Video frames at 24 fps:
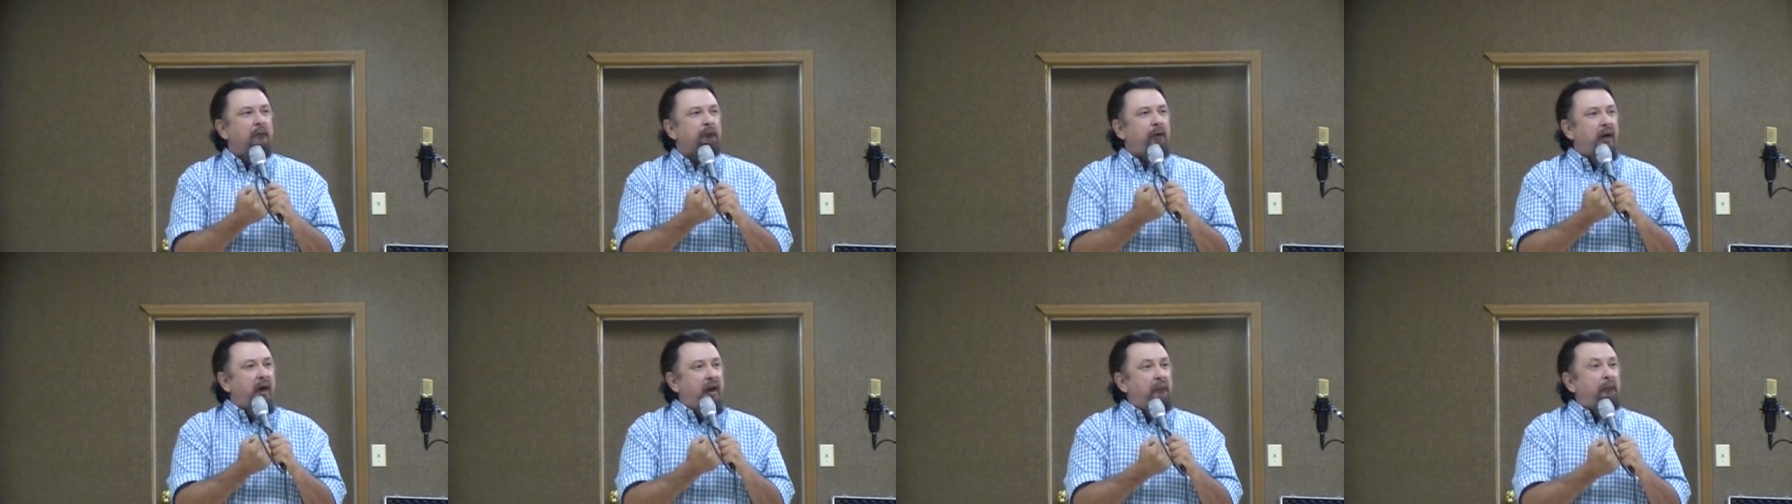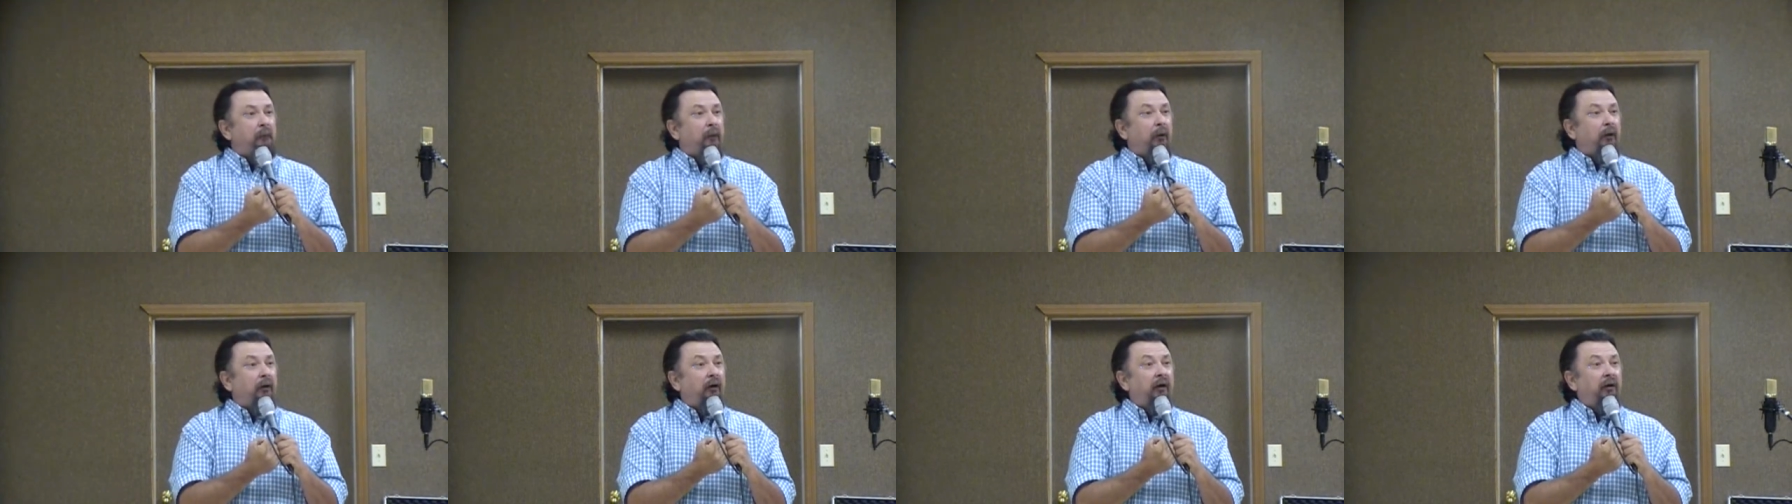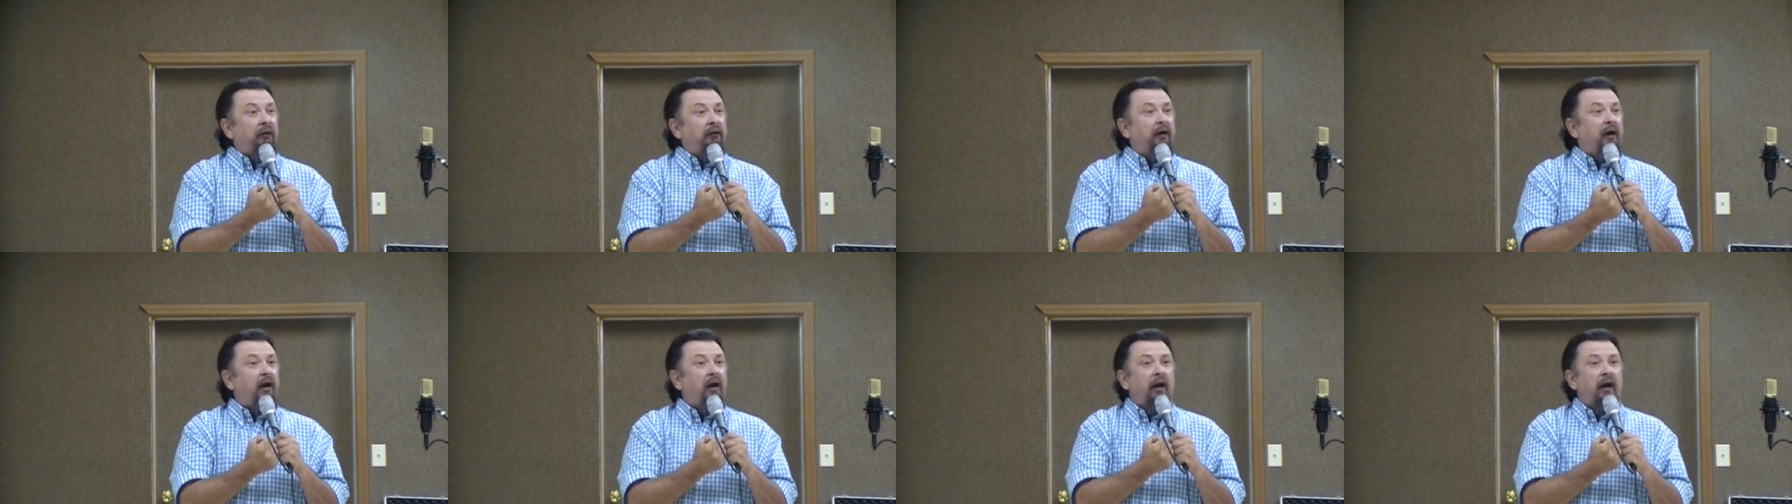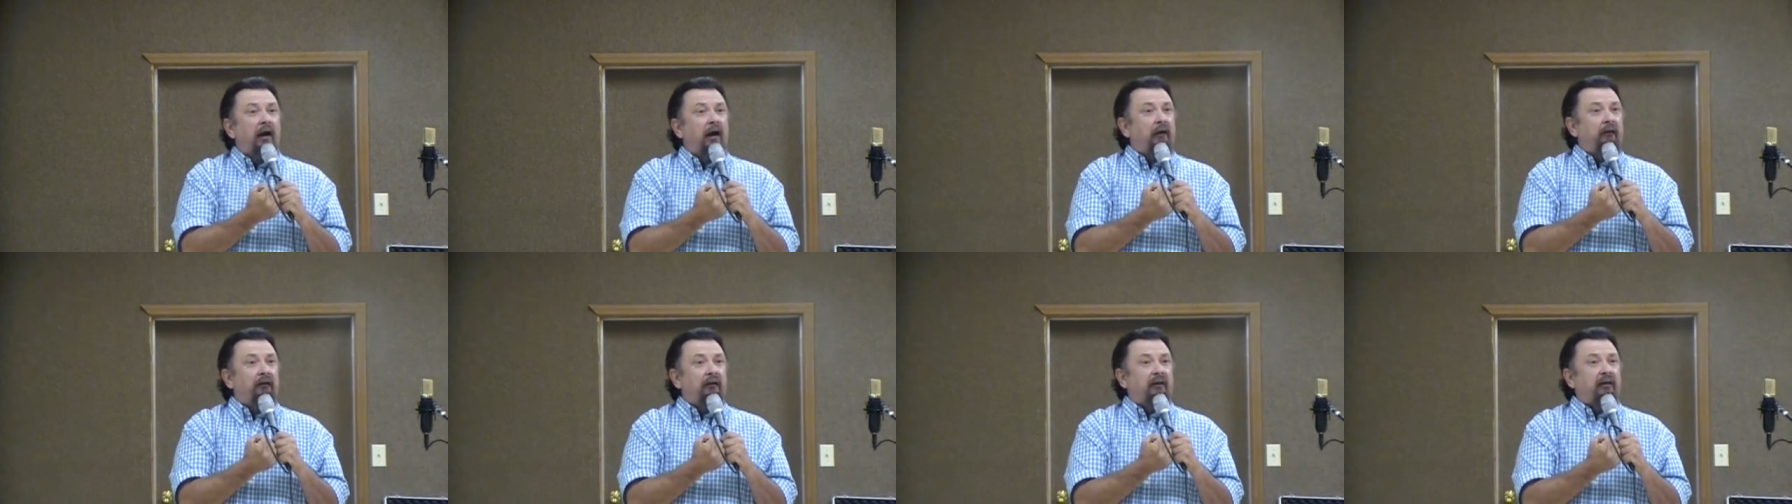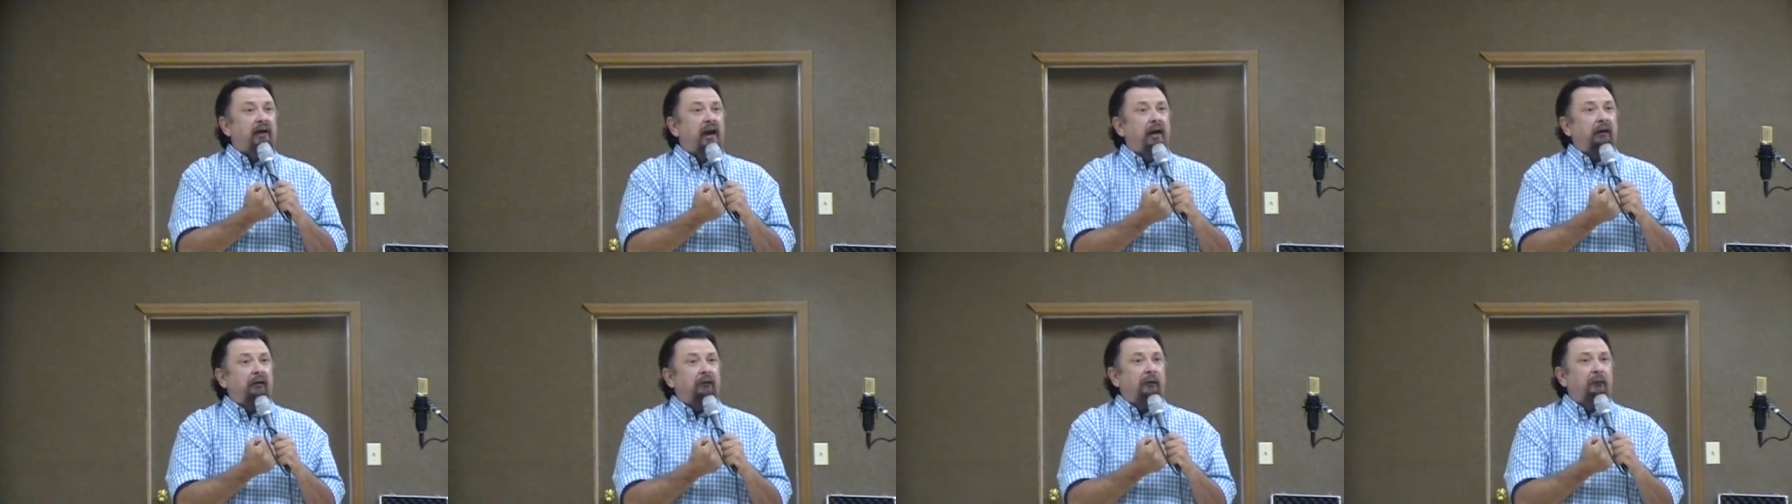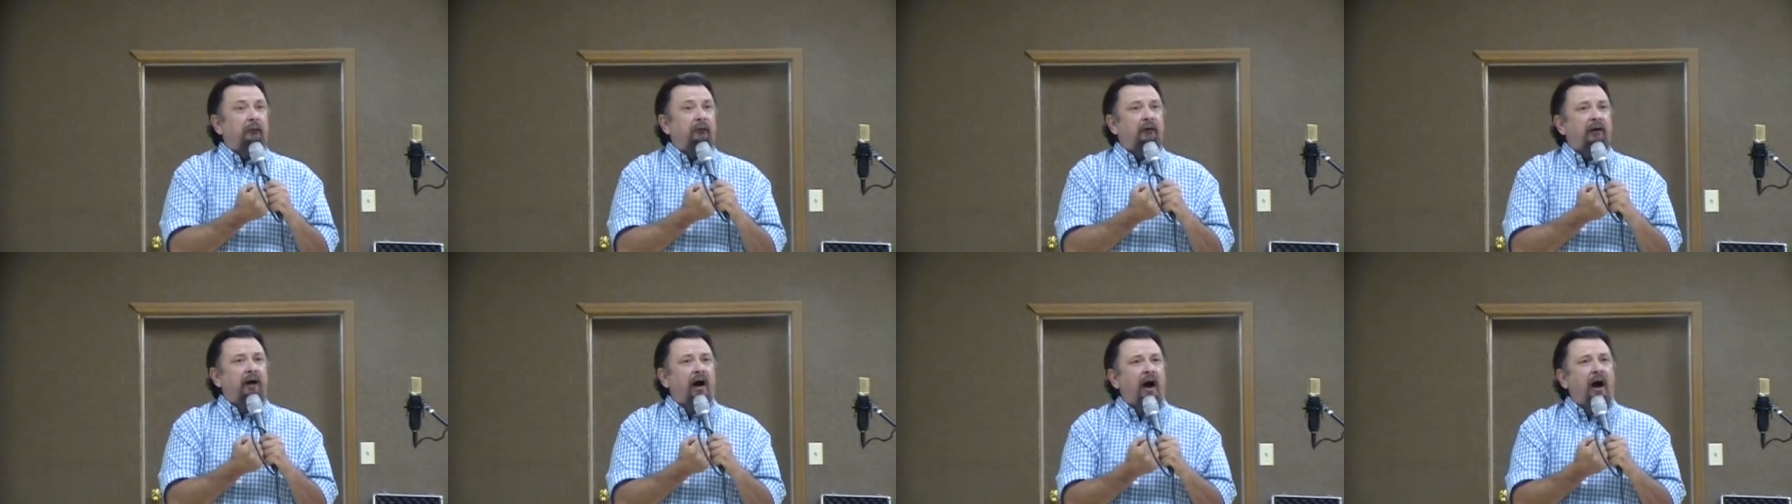People in the, in the
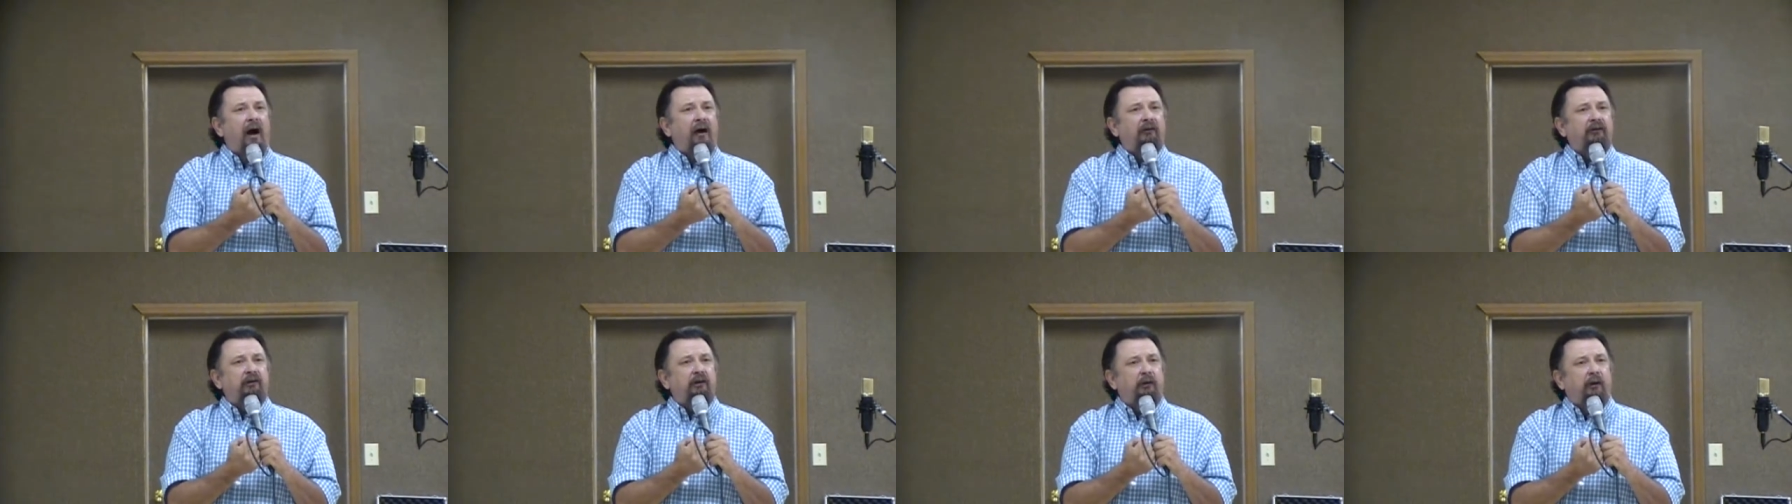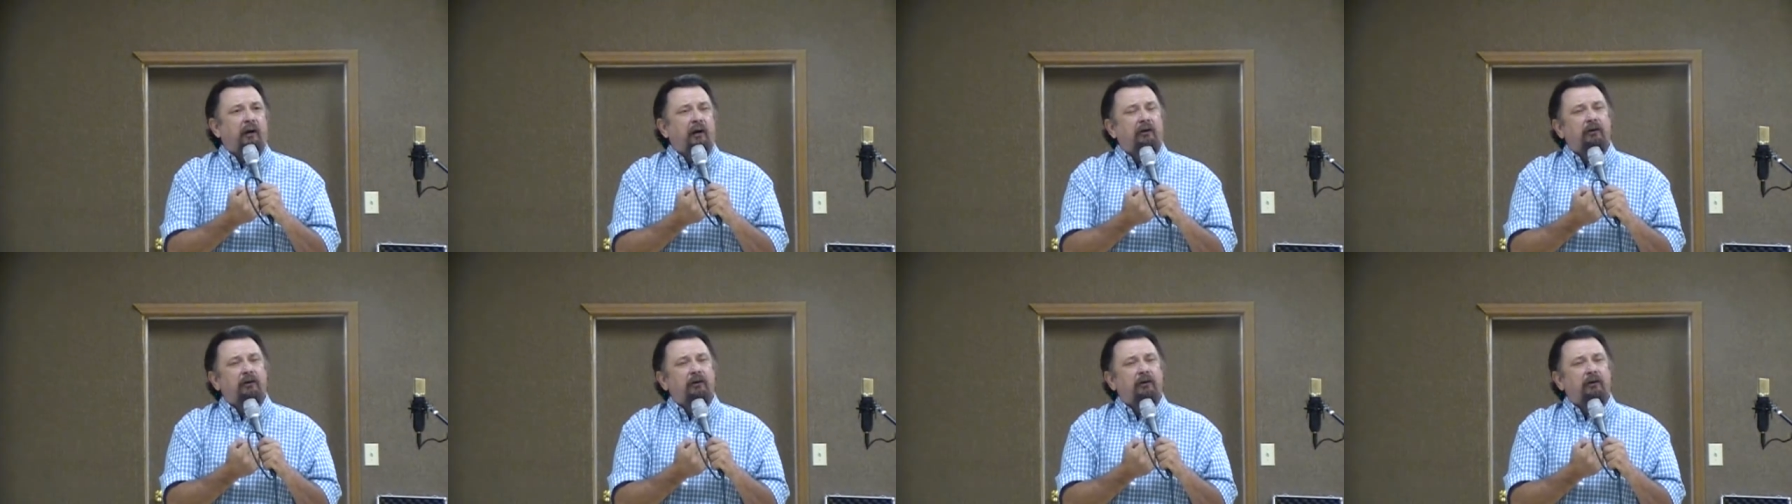kingdom of God,